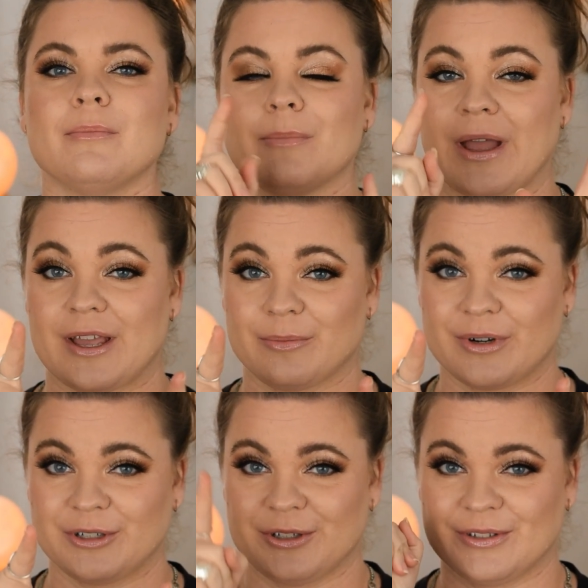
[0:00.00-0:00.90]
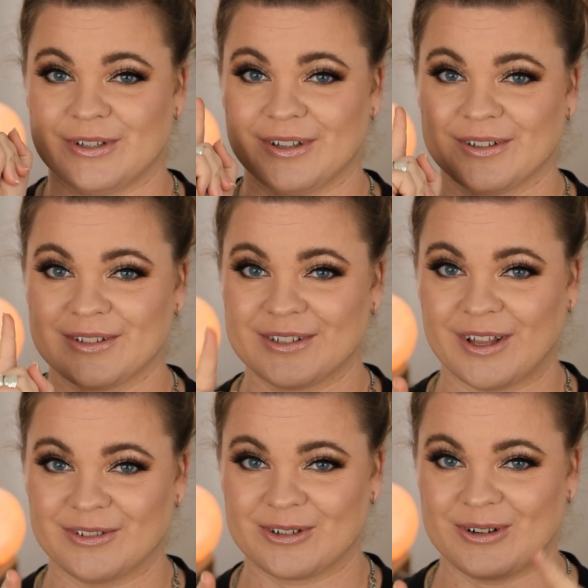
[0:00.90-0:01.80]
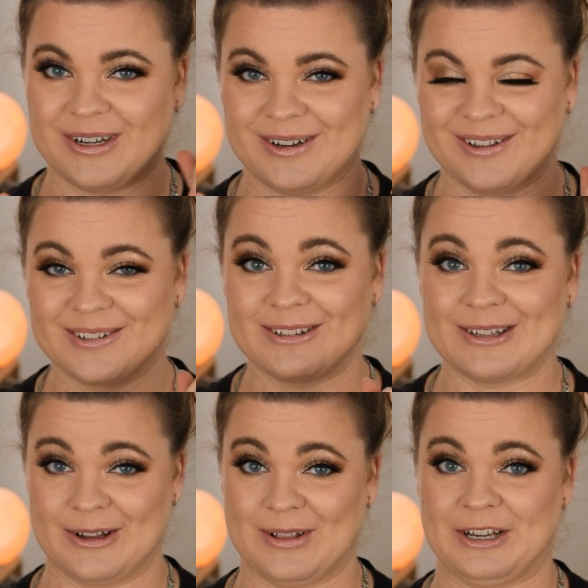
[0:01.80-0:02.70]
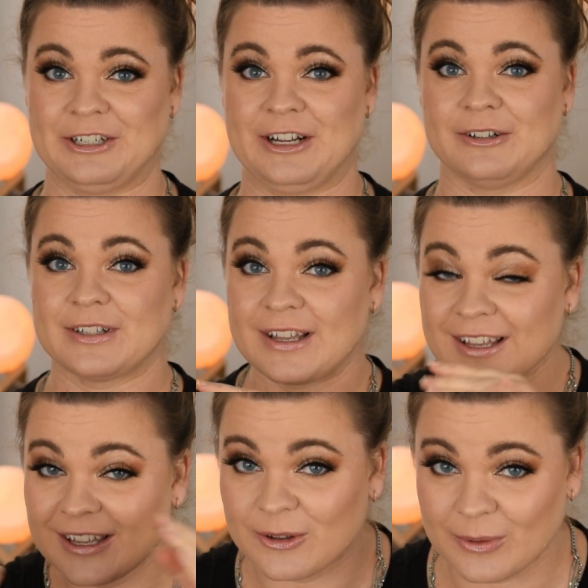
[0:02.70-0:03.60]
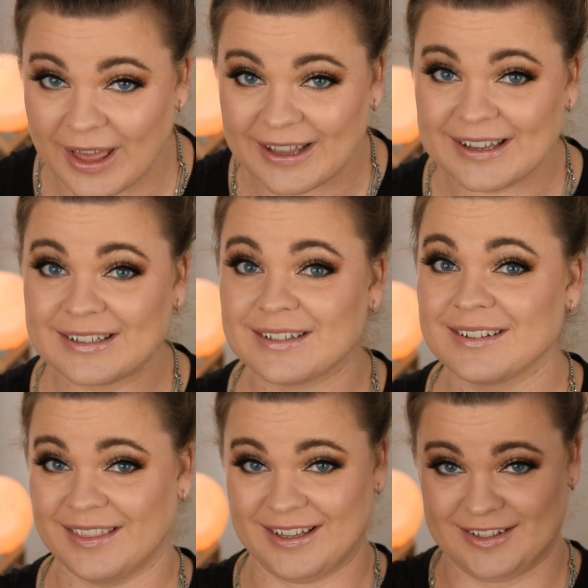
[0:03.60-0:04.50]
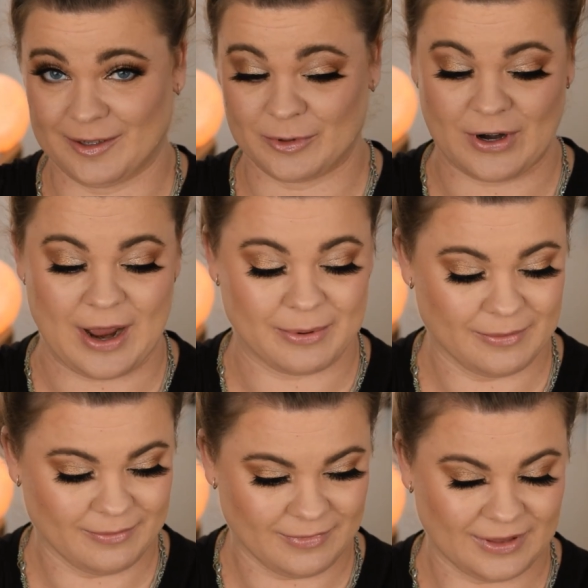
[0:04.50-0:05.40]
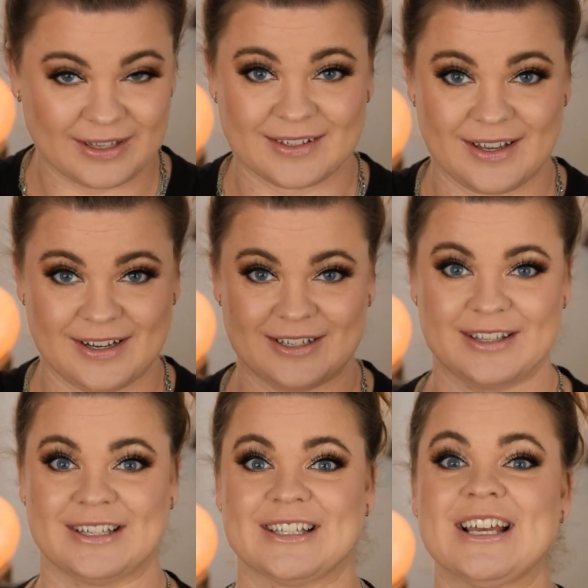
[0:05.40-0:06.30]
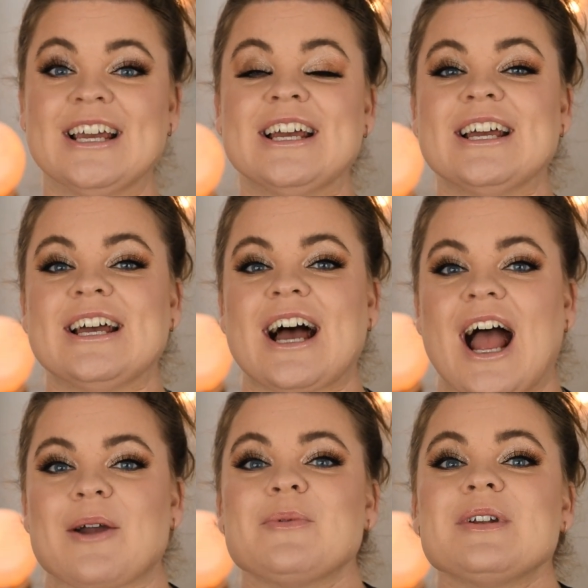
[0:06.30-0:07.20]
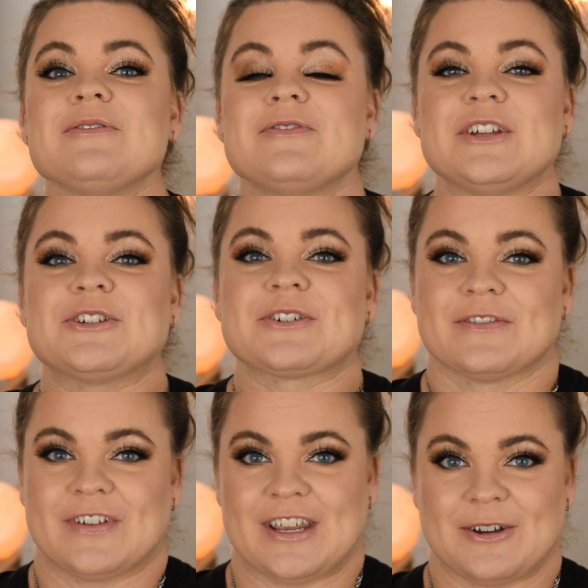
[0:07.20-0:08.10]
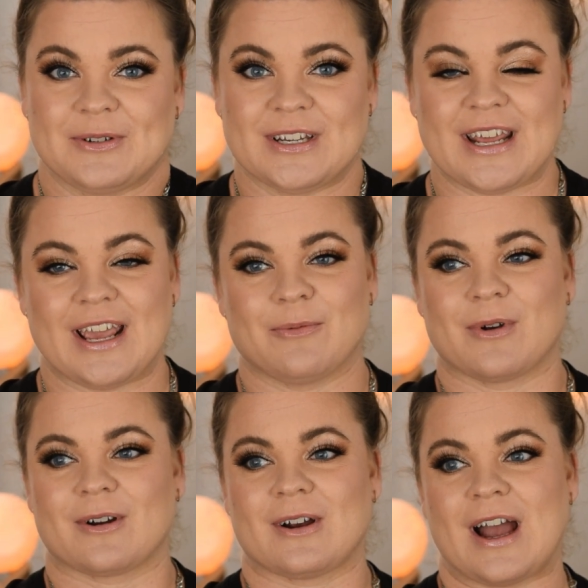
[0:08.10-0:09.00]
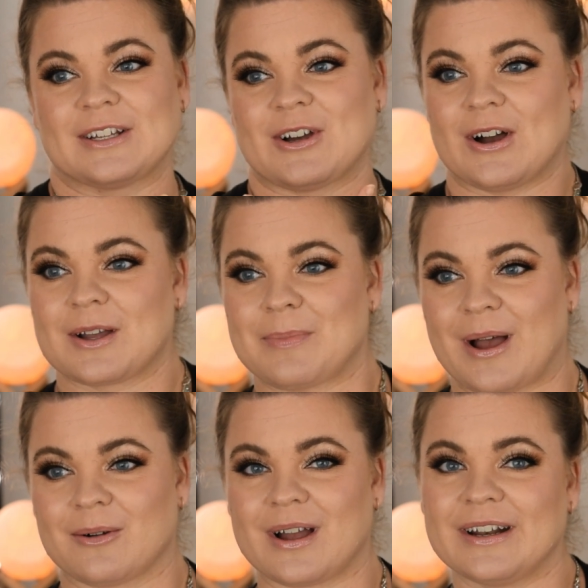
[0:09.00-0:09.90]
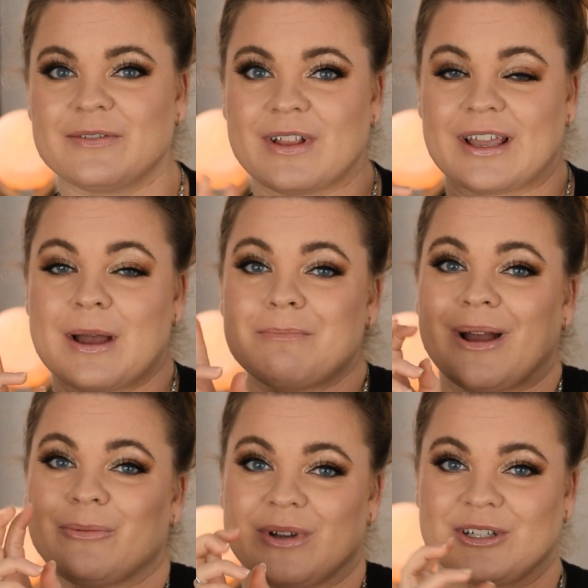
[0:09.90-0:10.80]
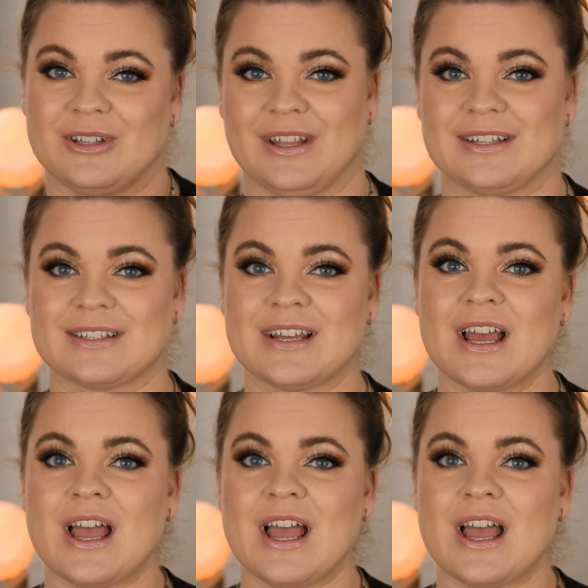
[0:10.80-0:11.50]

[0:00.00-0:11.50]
Makeup brushes, sunscreen, single eyeshadows. You like it? Then subscribe. Let's get into this. I want to feature a video today where I talk about kind of like my wish list